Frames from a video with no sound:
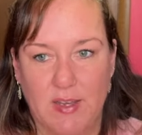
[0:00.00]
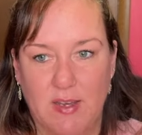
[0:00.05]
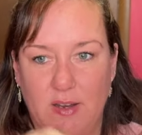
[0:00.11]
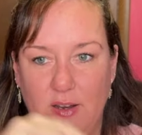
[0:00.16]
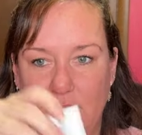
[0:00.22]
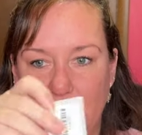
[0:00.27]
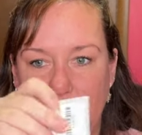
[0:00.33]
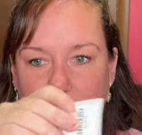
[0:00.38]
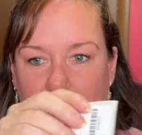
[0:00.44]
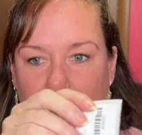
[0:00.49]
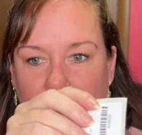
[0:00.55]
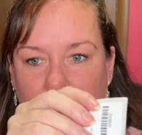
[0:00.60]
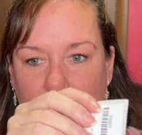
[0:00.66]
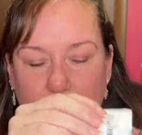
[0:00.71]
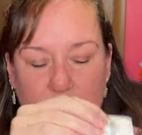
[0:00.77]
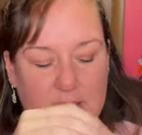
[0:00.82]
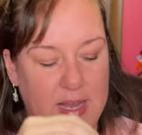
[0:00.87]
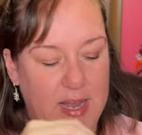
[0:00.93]
Here's the
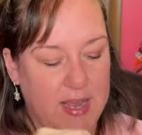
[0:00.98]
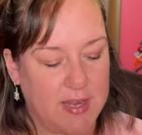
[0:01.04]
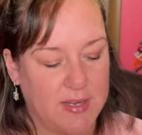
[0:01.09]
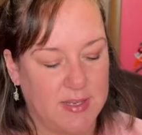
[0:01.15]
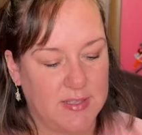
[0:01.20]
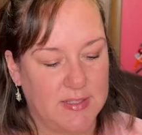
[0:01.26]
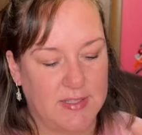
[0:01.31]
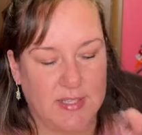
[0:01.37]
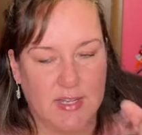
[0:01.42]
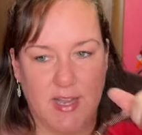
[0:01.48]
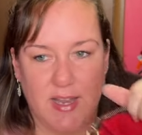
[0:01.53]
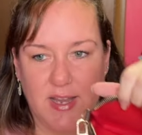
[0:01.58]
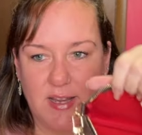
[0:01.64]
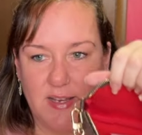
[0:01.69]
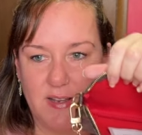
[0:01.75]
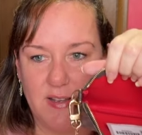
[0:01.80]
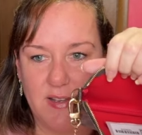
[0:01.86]
little tag inside.